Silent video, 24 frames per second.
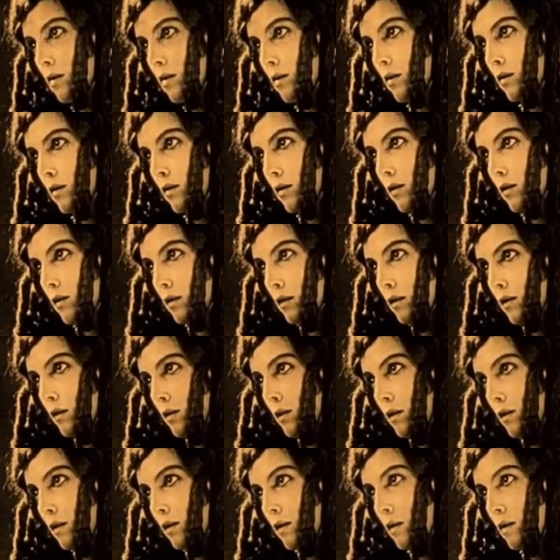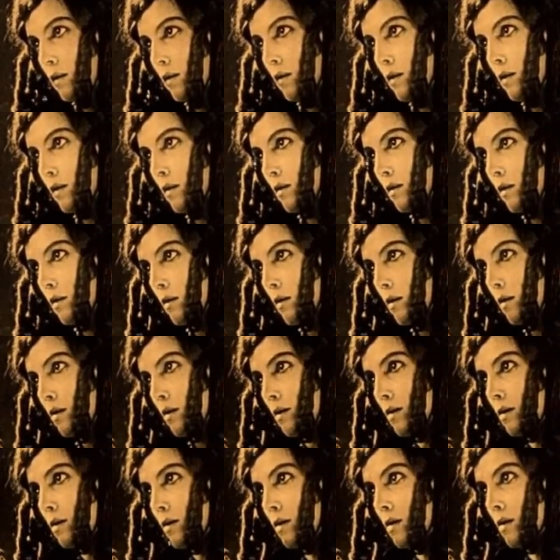would be so easy to
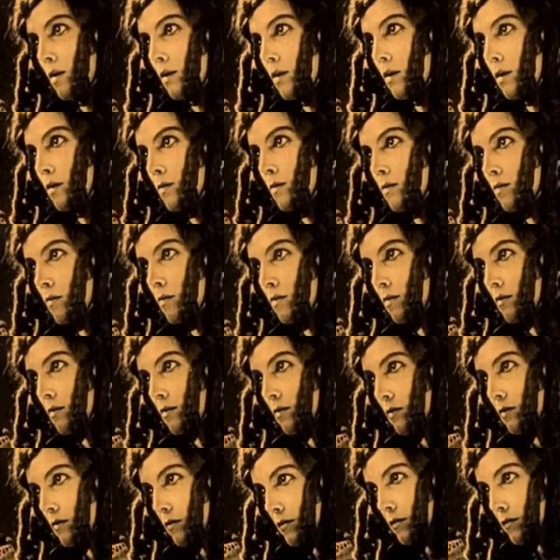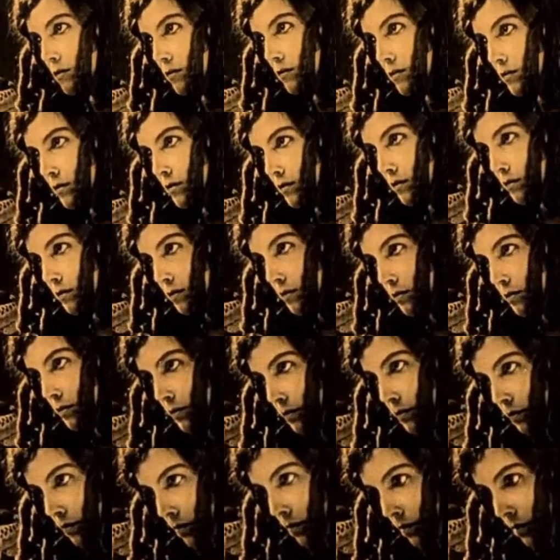um, you know,
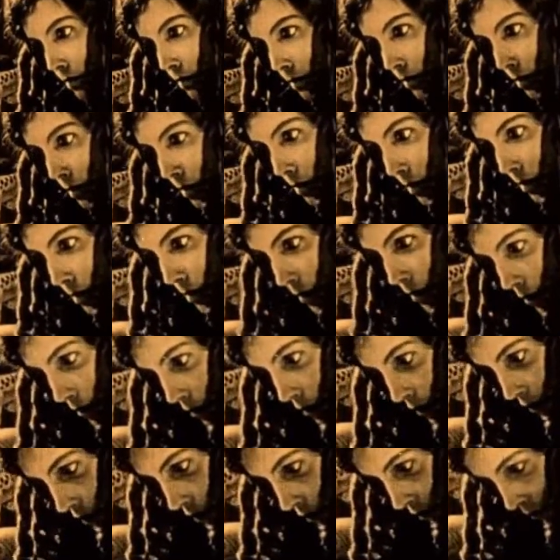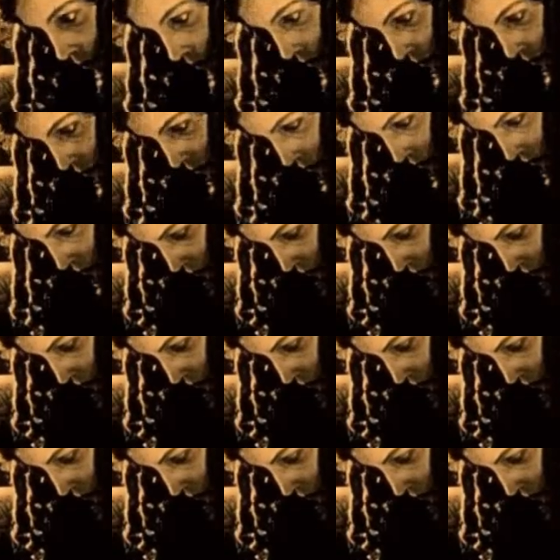defeat to to.